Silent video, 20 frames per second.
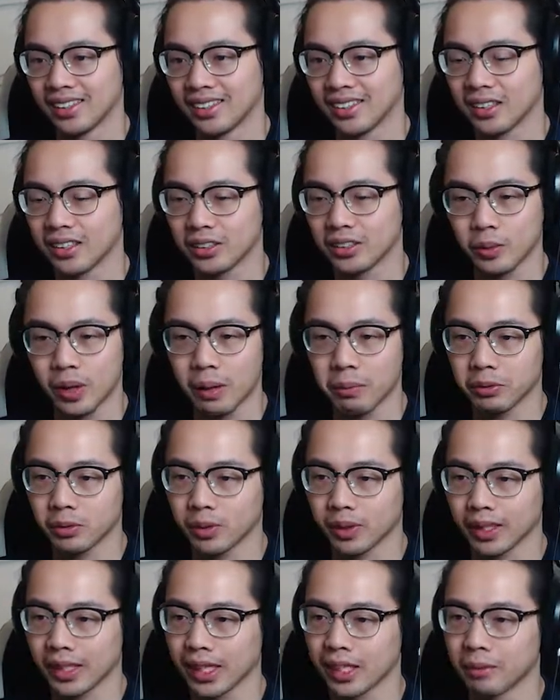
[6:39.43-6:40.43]
So this is what
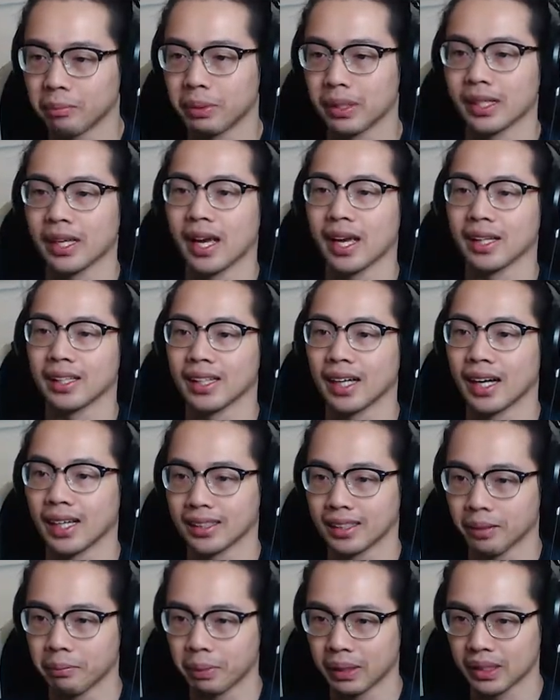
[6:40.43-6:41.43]
happens when I get a big head,
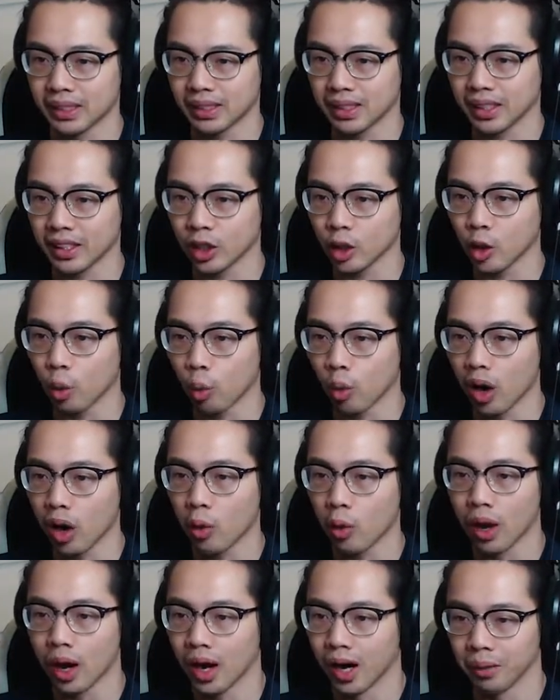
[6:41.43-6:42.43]
guys. I basically
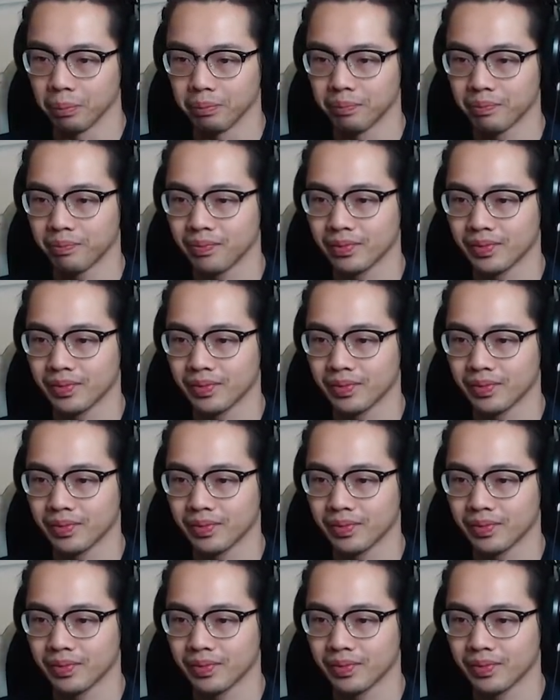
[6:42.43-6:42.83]
grow up.